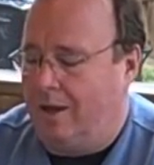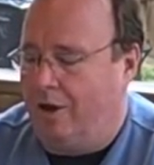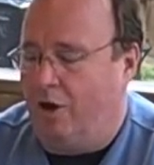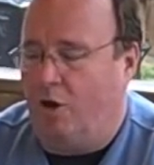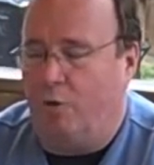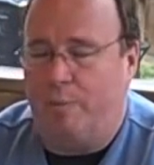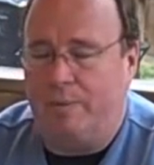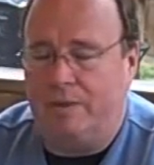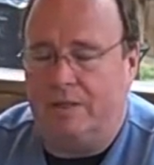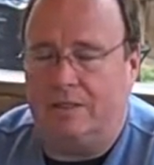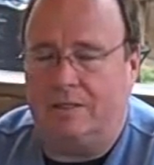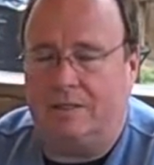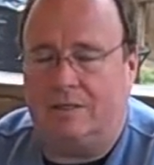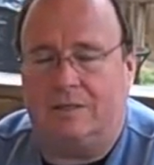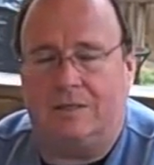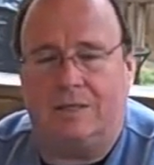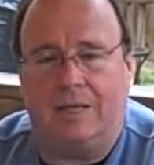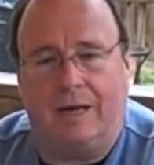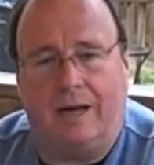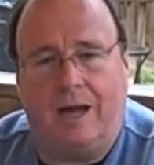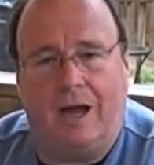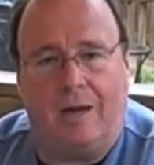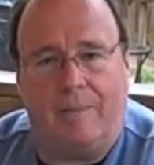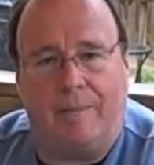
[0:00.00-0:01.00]
open this
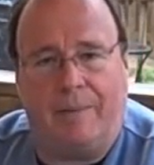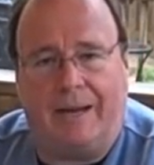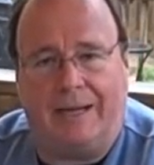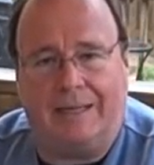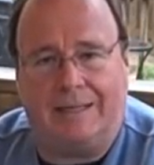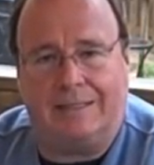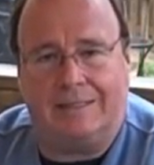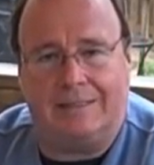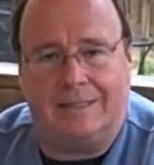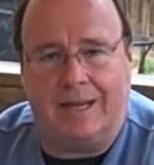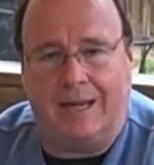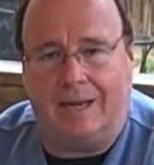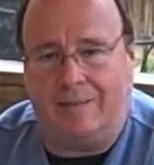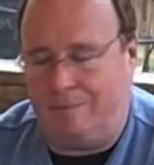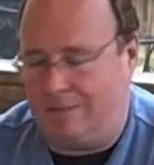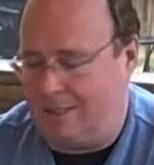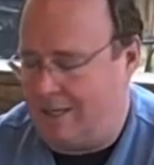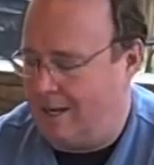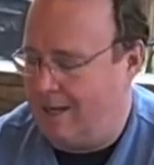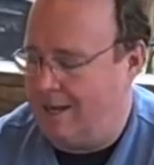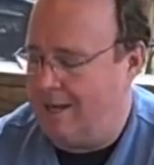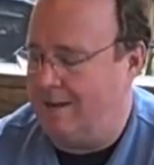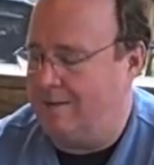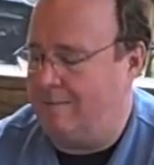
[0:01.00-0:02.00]
thing up at the same
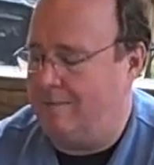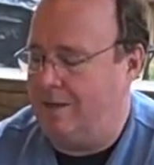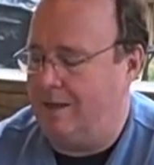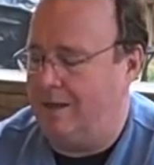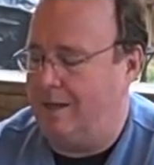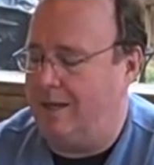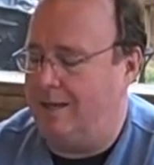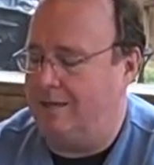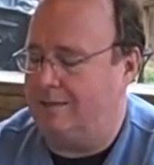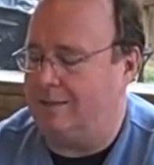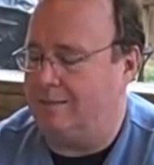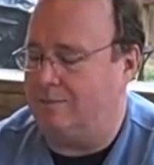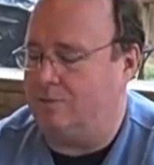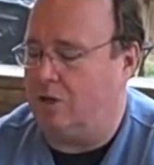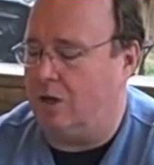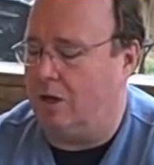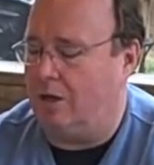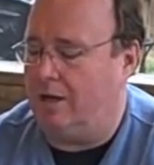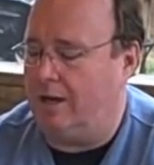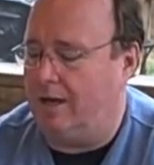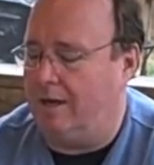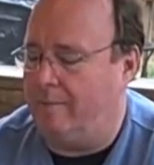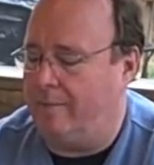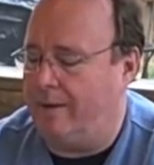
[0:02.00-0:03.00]
time as I'm
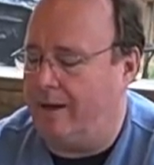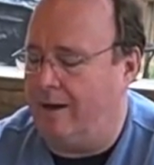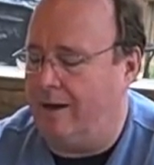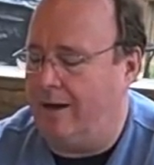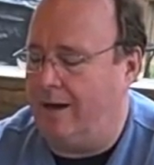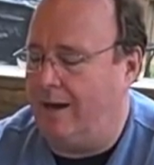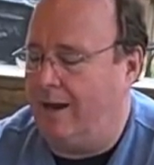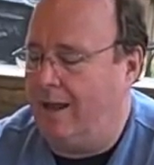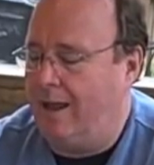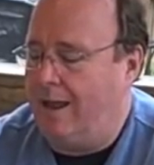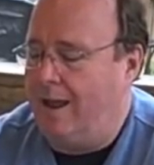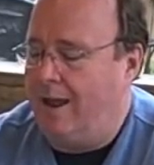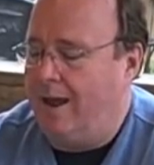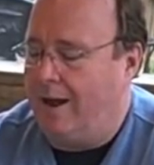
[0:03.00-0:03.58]
talking about it.